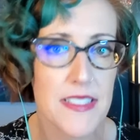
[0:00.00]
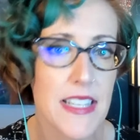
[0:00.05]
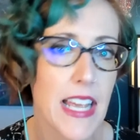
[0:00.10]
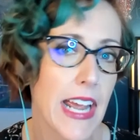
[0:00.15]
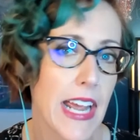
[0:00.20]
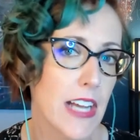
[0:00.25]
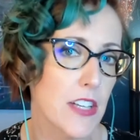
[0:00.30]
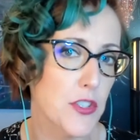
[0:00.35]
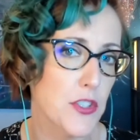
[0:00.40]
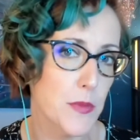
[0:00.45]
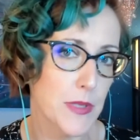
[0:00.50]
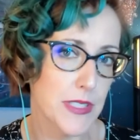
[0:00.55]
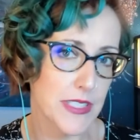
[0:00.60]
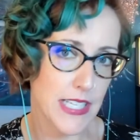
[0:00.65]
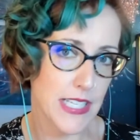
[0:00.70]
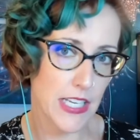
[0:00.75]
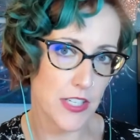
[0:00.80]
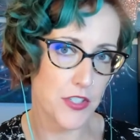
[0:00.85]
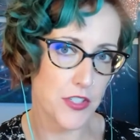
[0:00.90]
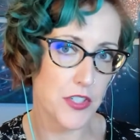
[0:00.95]
as you
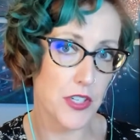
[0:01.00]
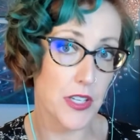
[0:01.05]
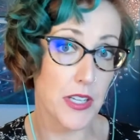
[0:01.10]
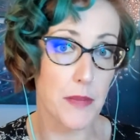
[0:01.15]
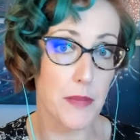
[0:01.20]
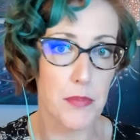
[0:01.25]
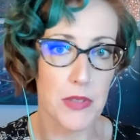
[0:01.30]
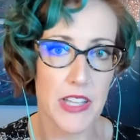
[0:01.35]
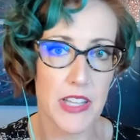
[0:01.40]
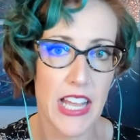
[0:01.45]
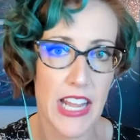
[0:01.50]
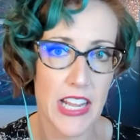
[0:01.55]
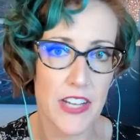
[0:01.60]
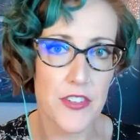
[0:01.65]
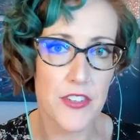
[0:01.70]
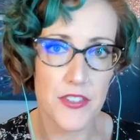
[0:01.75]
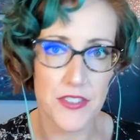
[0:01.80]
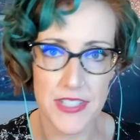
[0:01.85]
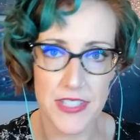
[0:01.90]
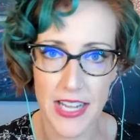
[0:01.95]
intentionally plan
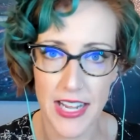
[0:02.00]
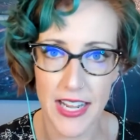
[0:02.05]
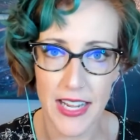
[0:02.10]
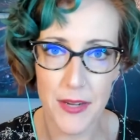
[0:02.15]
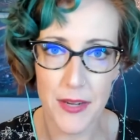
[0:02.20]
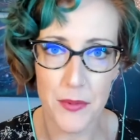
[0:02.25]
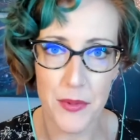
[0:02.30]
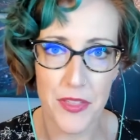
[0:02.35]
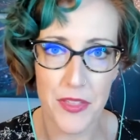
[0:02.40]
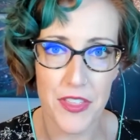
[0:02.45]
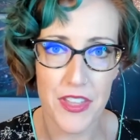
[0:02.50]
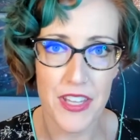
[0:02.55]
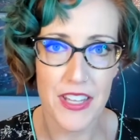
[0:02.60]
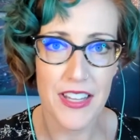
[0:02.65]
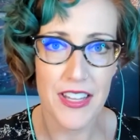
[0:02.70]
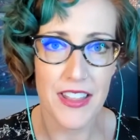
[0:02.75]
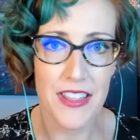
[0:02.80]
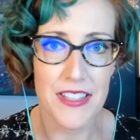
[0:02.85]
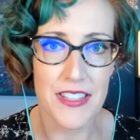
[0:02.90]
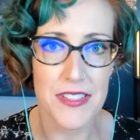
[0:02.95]
your day with
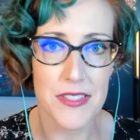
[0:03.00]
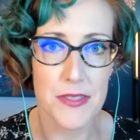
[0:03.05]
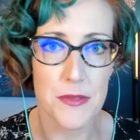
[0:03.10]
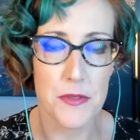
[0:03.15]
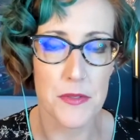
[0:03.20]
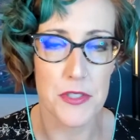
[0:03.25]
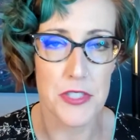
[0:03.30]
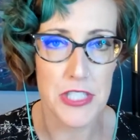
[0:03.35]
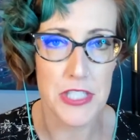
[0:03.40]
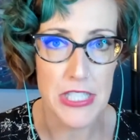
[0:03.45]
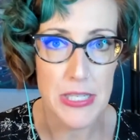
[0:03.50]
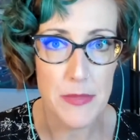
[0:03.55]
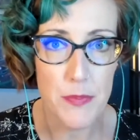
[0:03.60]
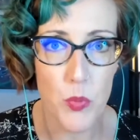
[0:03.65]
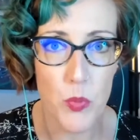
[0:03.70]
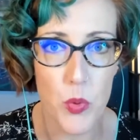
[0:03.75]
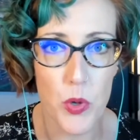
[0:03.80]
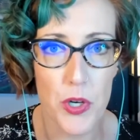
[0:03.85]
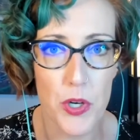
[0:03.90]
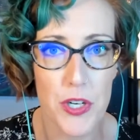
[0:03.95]
this deep
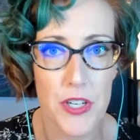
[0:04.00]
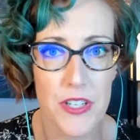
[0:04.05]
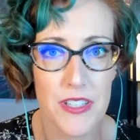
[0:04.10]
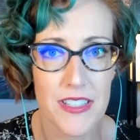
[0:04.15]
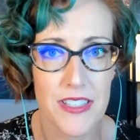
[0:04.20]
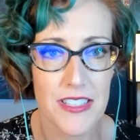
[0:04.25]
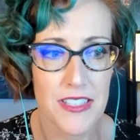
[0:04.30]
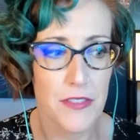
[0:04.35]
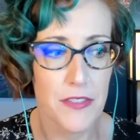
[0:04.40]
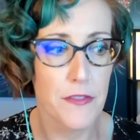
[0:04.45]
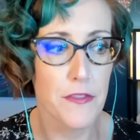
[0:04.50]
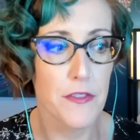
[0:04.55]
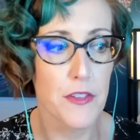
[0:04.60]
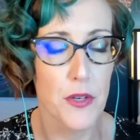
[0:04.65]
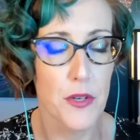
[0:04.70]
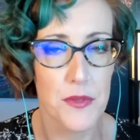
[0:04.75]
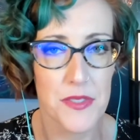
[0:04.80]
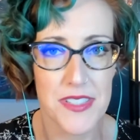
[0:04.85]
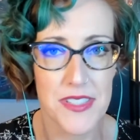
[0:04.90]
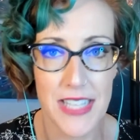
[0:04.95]
work
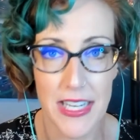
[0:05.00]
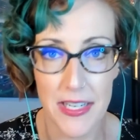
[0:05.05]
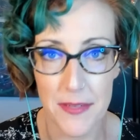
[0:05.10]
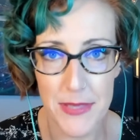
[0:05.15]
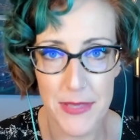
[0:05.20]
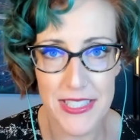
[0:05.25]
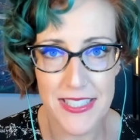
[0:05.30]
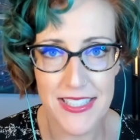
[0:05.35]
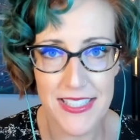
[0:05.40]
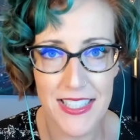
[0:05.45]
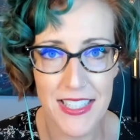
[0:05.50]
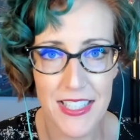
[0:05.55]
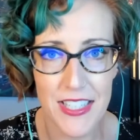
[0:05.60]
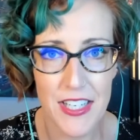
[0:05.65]
flow segment,